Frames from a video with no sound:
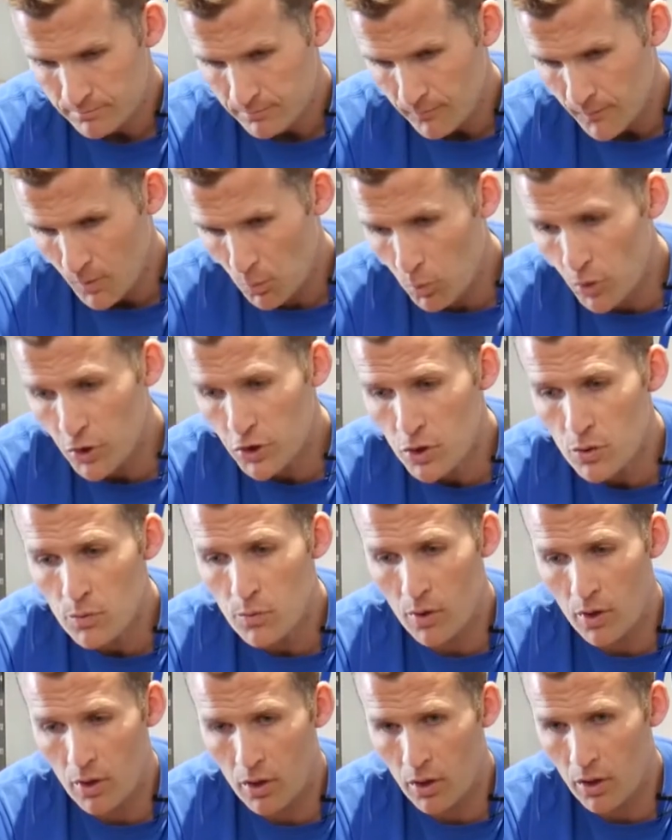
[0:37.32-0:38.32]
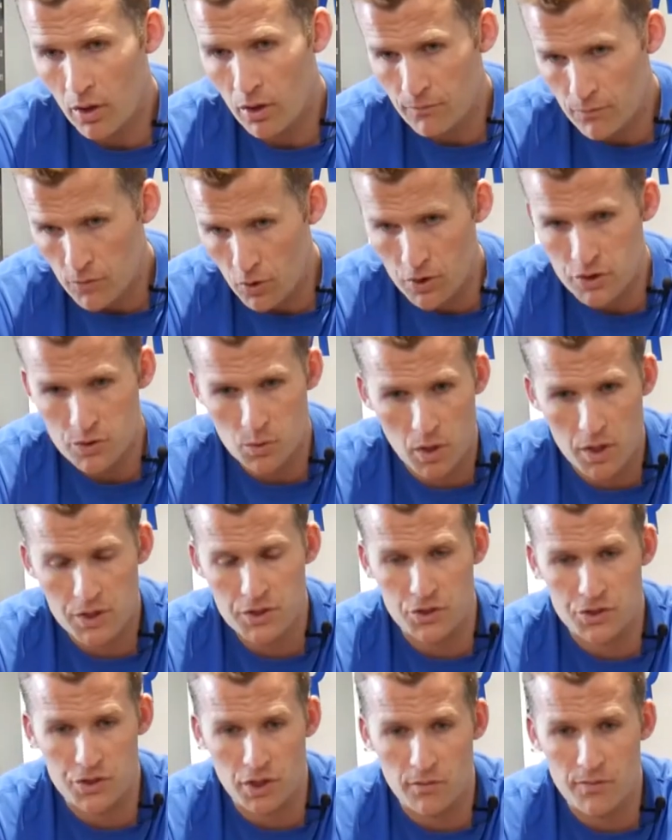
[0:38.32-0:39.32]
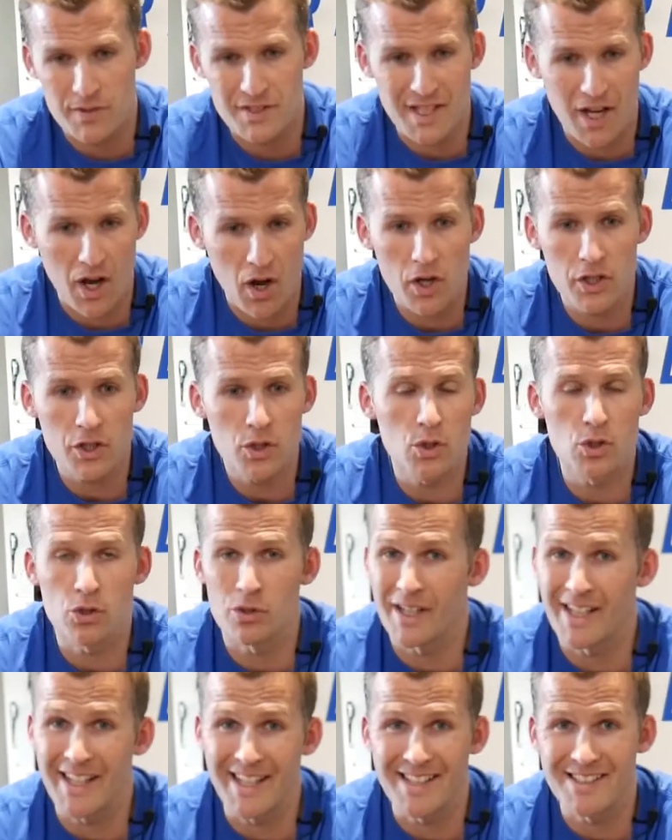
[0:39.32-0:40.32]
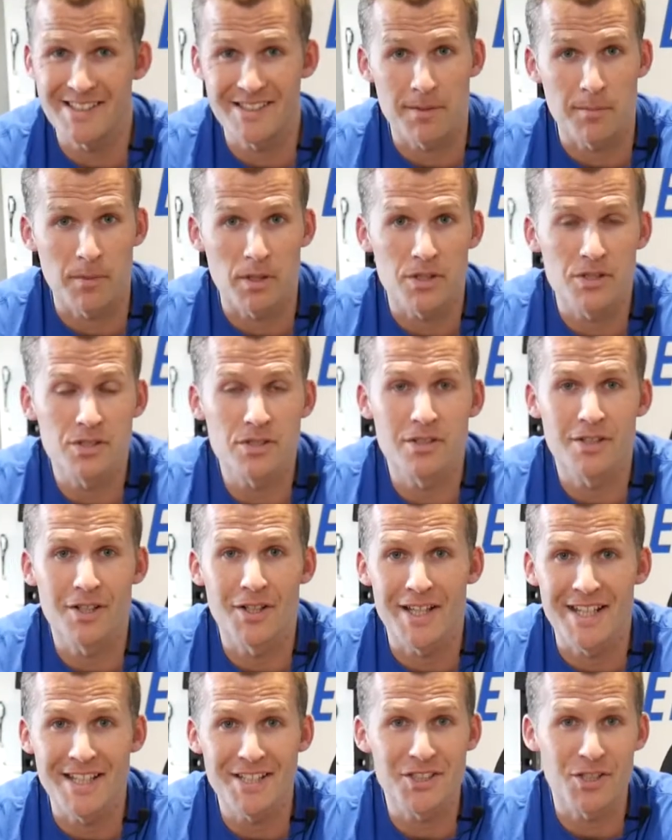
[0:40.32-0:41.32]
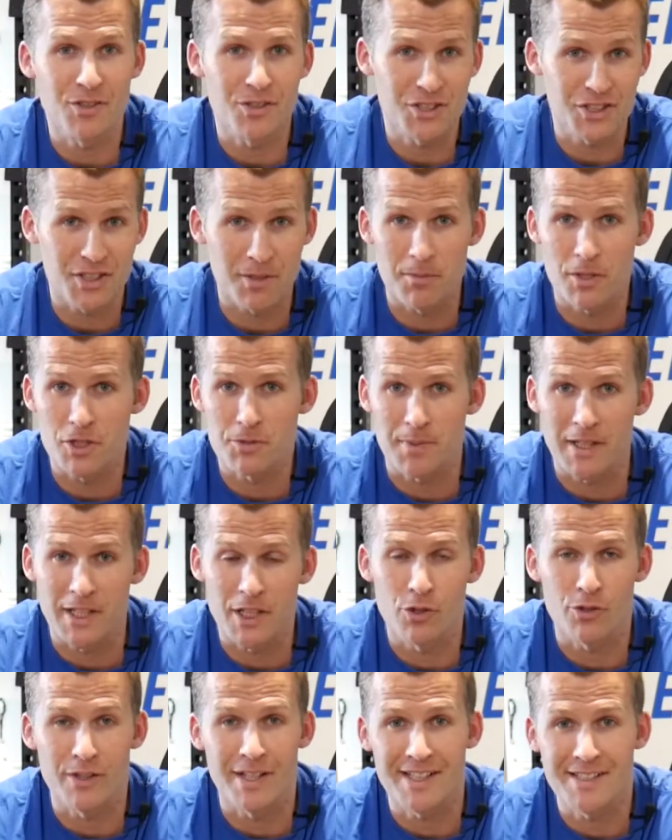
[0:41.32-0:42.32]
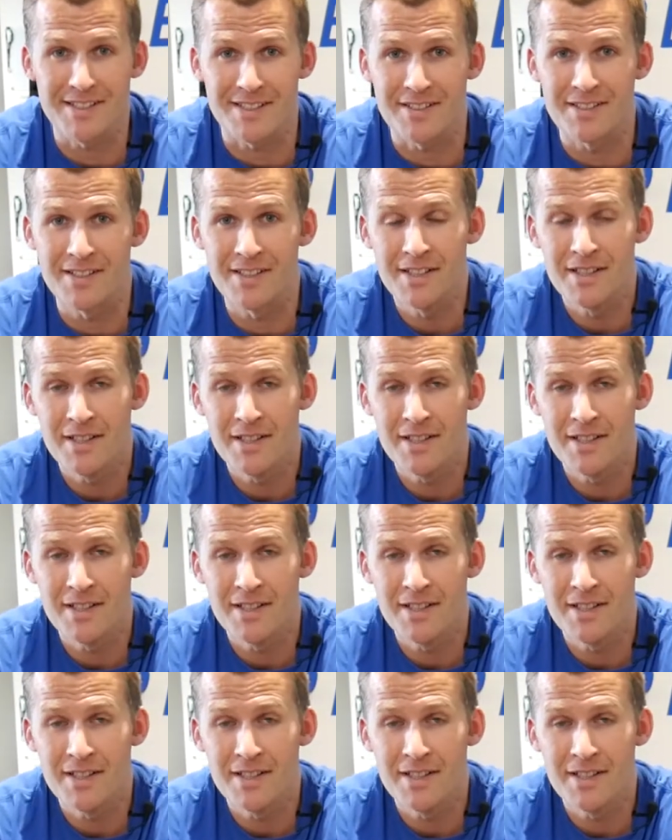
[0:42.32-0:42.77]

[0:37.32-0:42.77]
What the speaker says: what you have got to ask yourself is, are you creating a stimulus? Is there a stimulus being created?